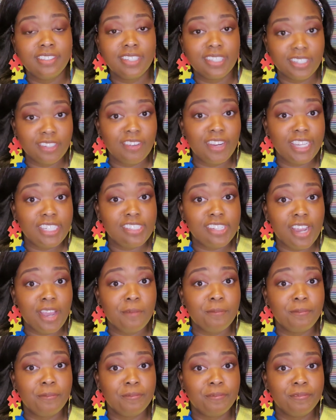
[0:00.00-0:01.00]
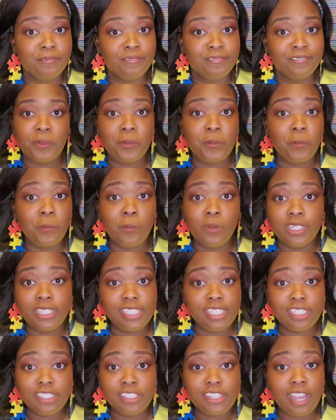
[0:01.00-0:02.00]
Great job. Once
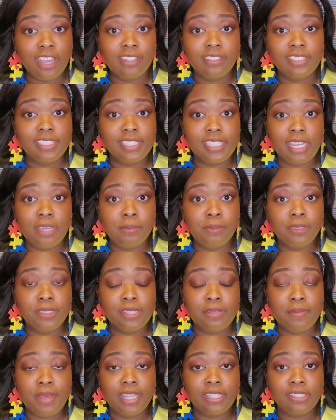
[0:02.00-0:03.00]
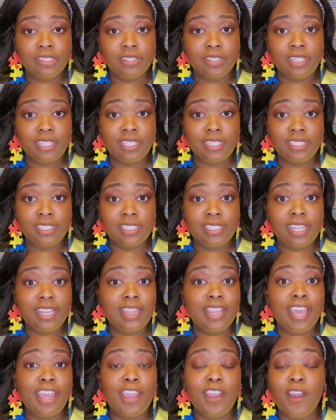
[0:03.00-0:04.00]
your child is able to master these, then
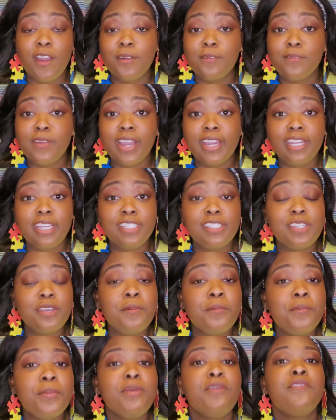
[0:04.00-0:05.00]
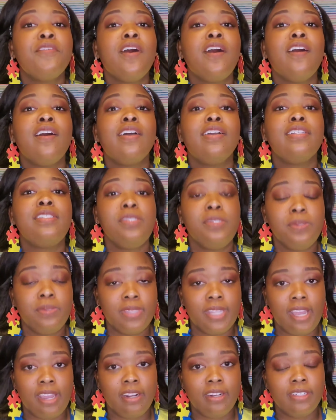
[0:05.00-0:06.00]
they are ready to move on to
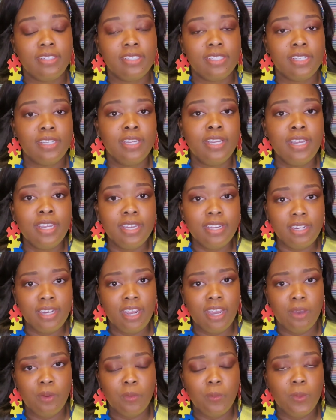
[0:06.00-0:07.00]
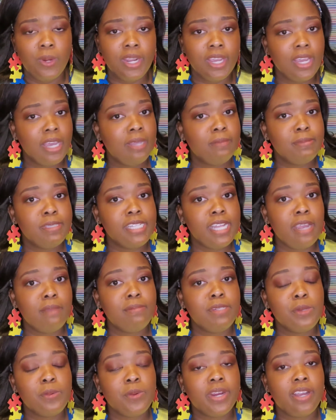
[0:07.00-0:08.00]
letters. Now, when it comes time
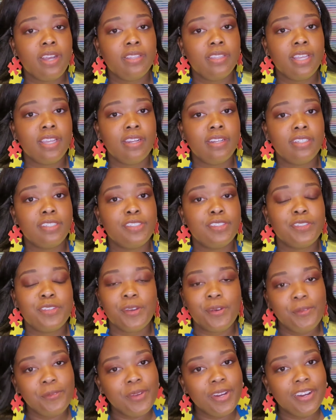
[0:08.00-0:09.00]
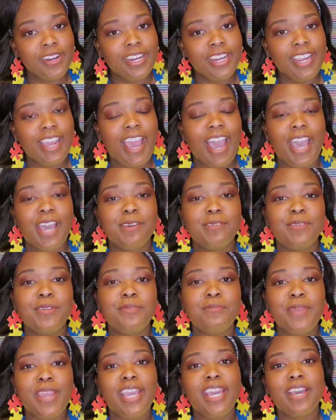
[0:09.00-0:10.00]
to work on letters, don't worry, I will
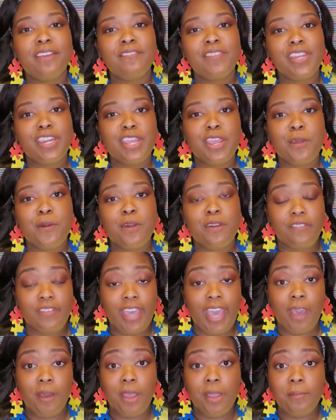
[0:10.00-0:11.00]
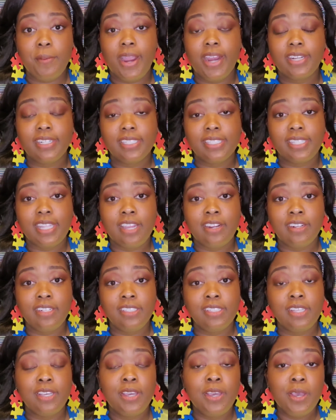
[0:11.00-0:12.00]
make a video of how I practice letters
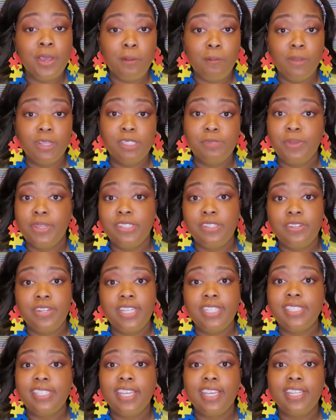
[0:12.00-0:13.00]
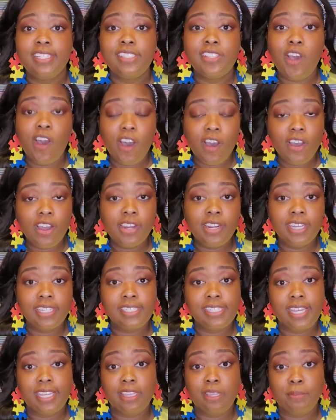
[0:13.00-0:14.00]
with special needs kids on a
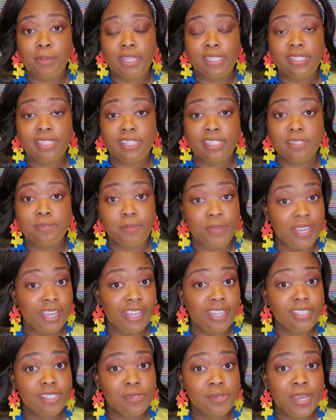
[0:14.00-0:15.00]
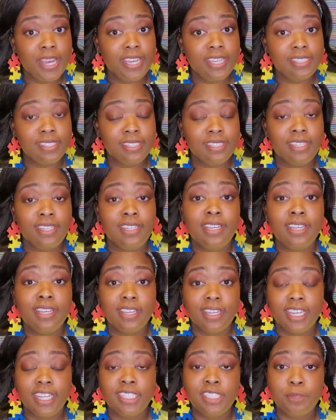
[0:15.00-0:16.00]
daily basis because you guys,
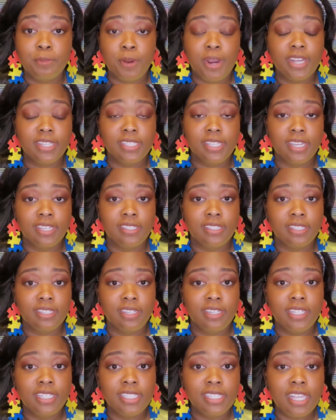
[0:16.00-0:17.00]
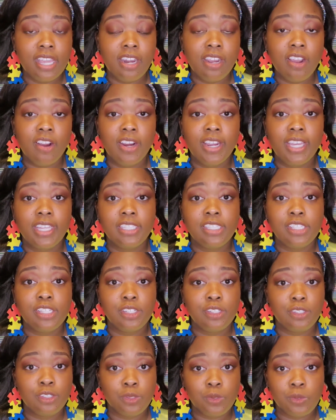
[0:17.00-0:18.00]
it's a process. Sending our kids
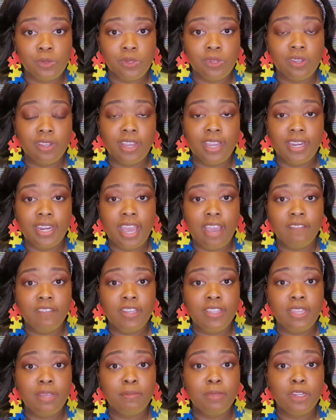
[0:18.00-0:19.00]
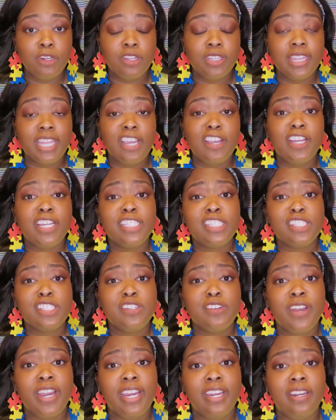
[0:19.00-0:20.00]
to school and having them learn it there is
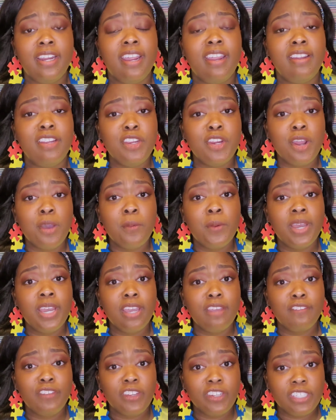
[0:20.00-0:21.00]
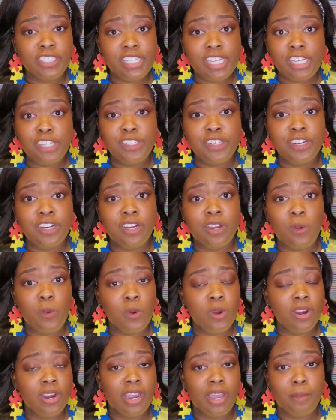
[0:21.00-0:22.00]
great. And you know what? If you're a teacher
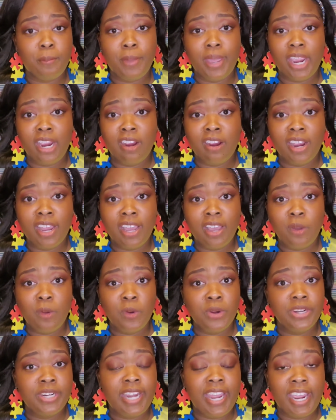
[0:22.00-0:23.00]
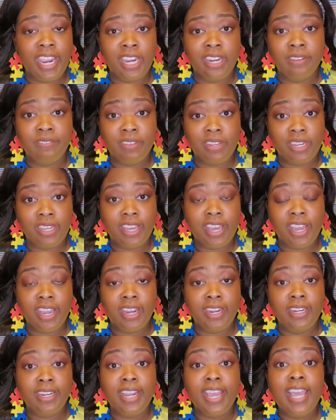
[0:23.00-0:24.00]
or a para or an aide of any
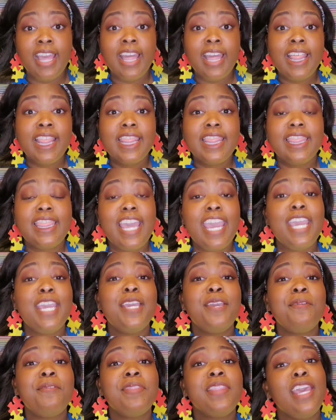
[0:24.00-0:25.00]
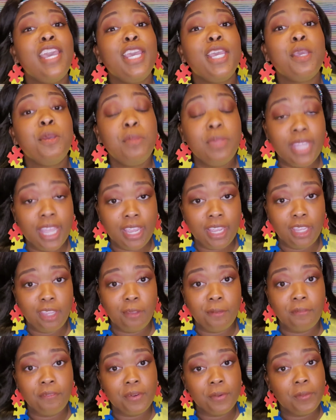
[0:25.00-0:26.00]
kind, thank you, thank you, thank
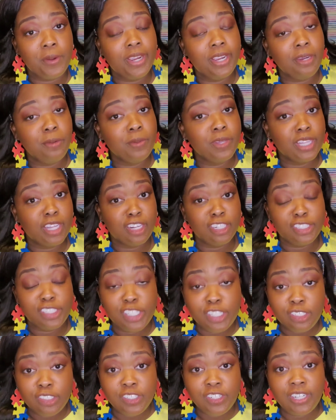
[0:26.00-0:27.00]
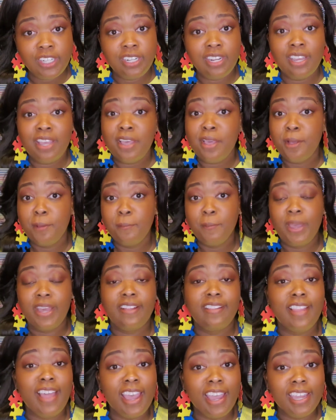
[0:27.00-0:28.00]
you for working with our children, my
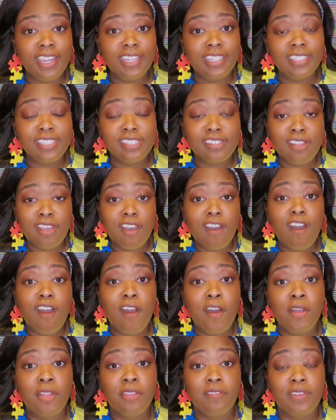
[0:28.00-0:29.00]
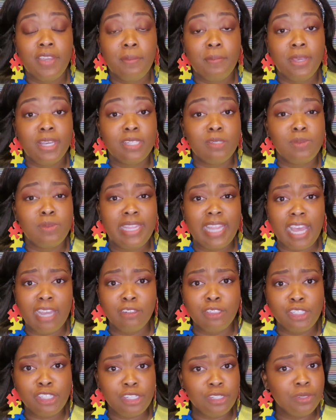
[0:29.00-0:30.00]
clients, all of it, because
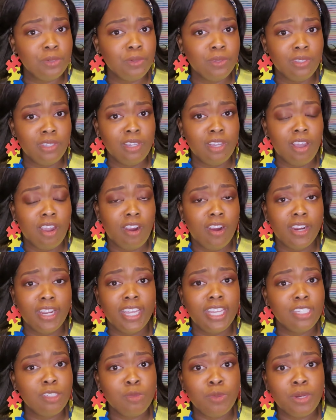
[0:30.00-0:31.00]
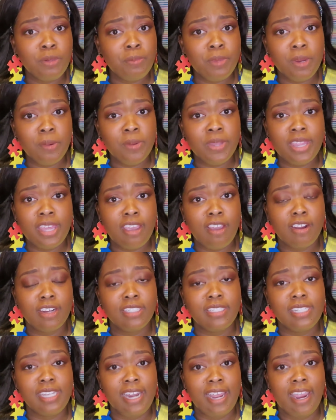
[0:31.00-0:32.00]
without you, our kids wouldn't be where they are
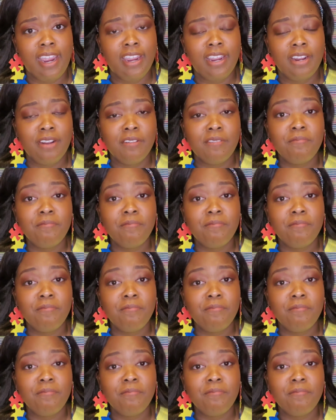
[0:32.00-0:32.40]
today.